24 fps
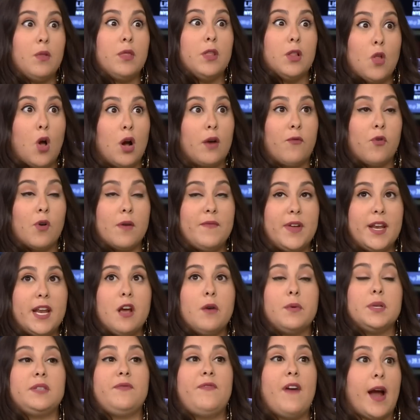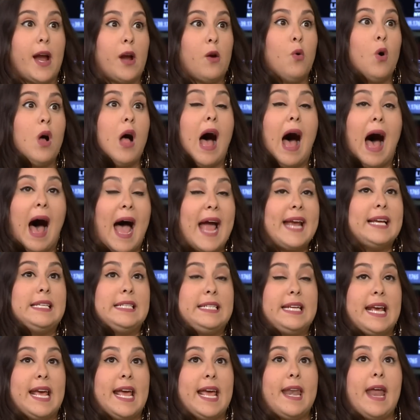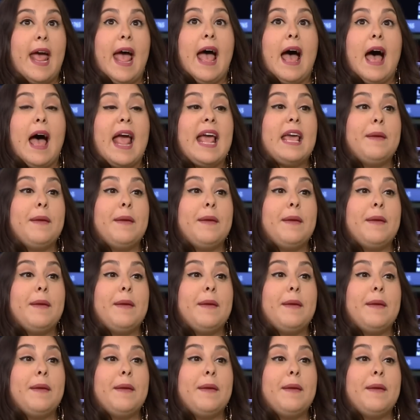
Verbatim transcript: the long-form video is very cool. I did, uh,